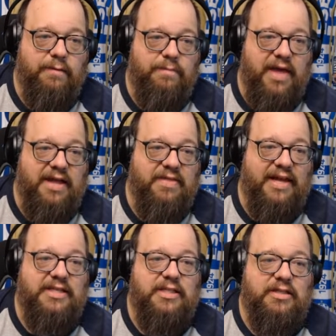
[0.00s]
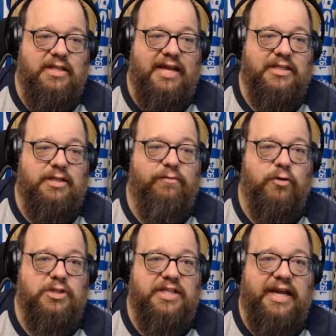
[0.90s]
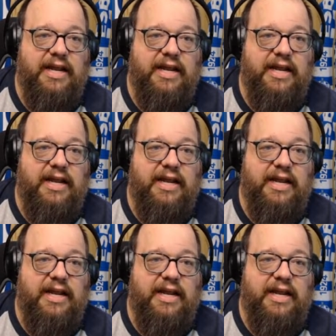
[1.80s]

That is the first thing.